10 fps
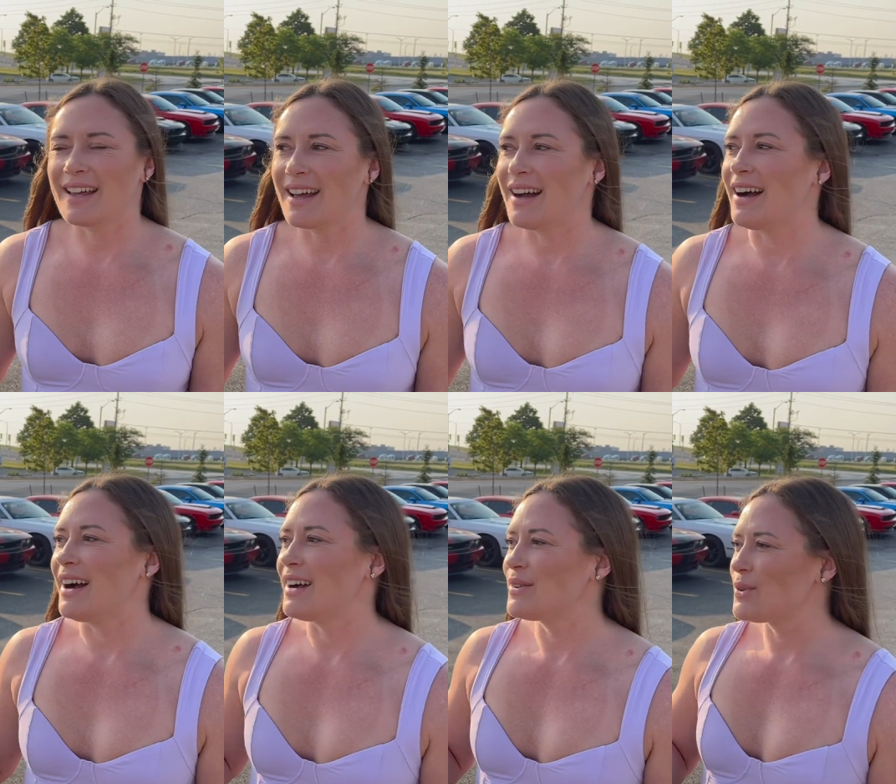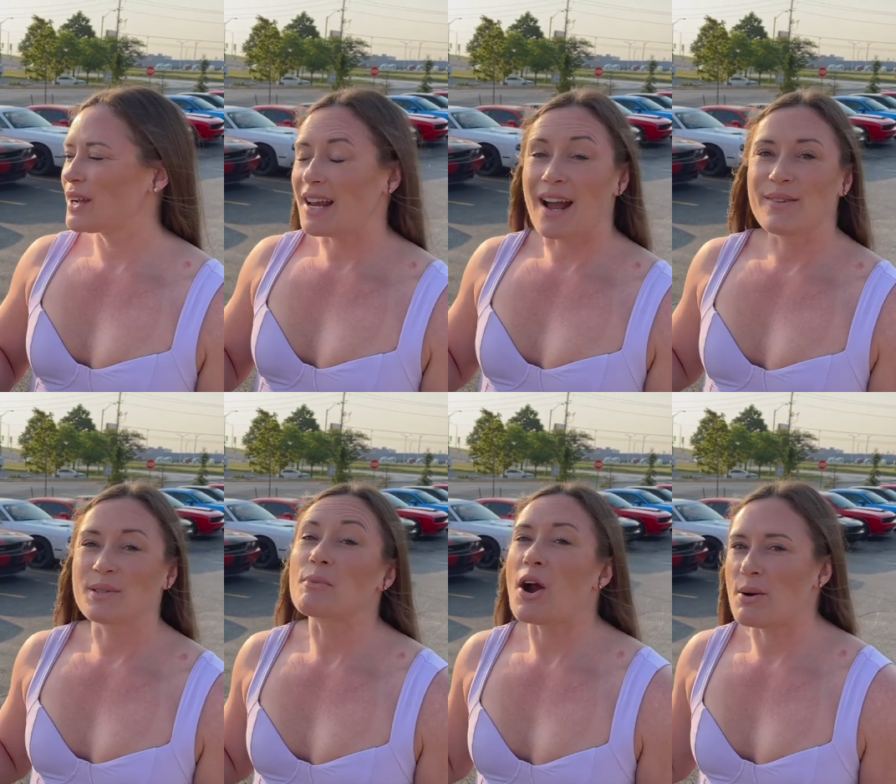Uh, we're going to have
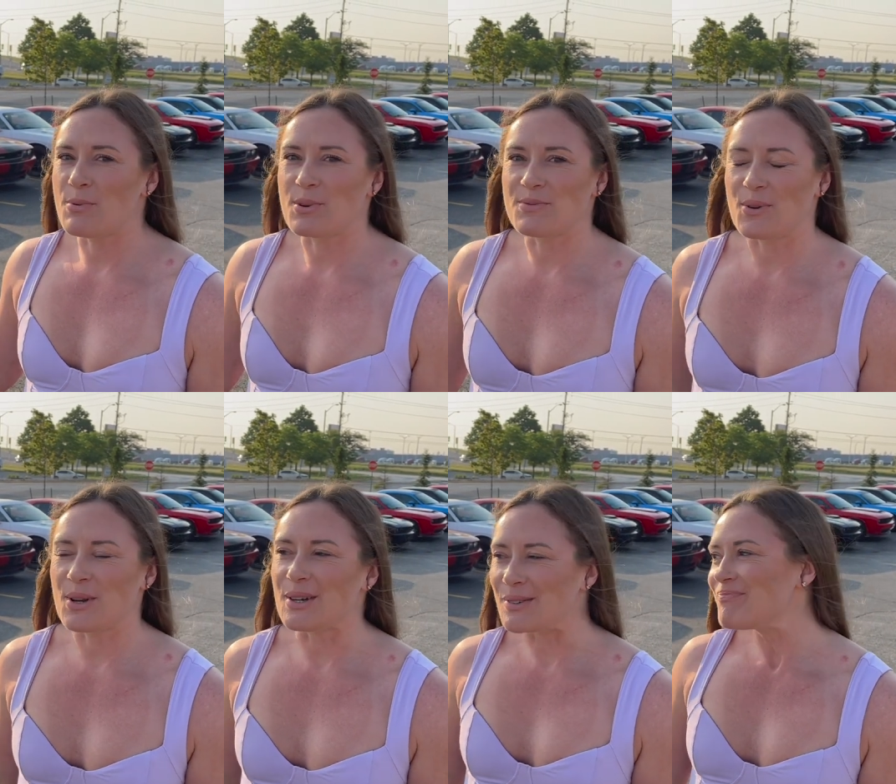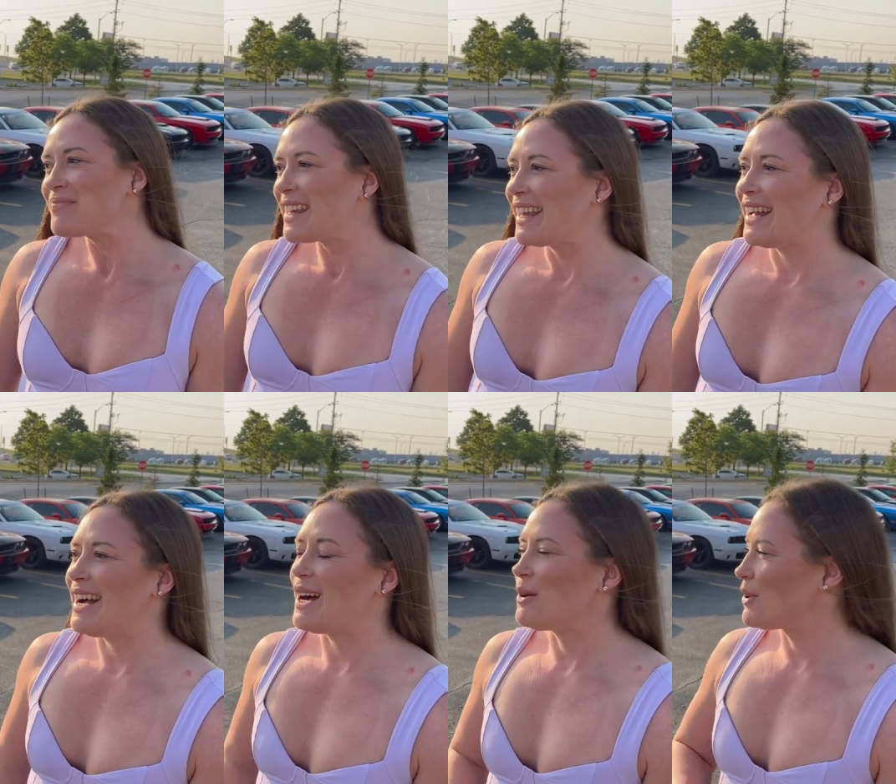some car porn for you.
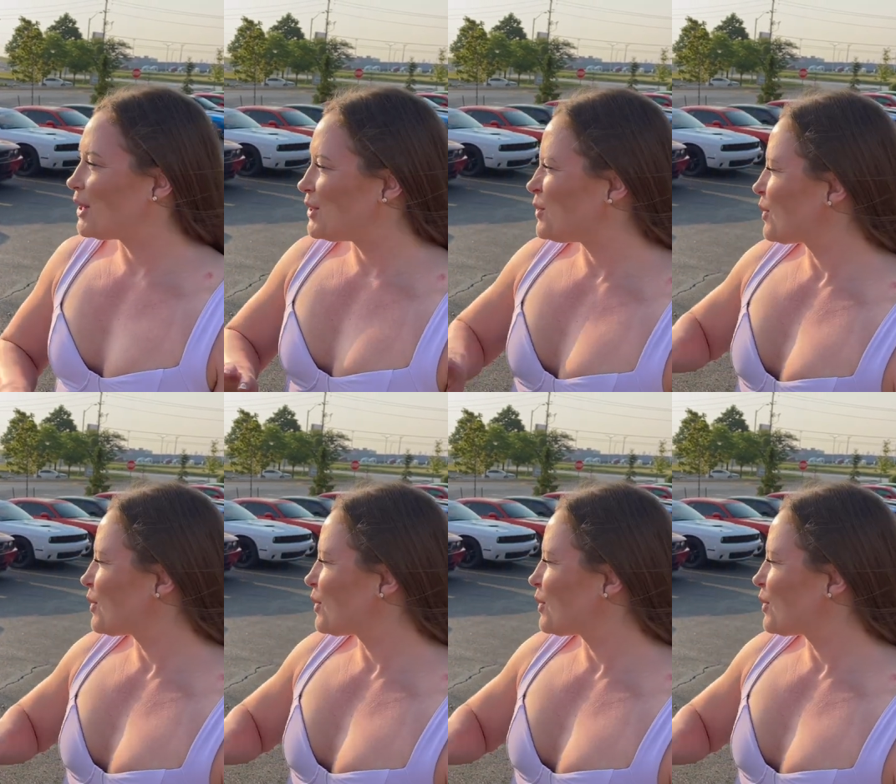Uh, we're going to do a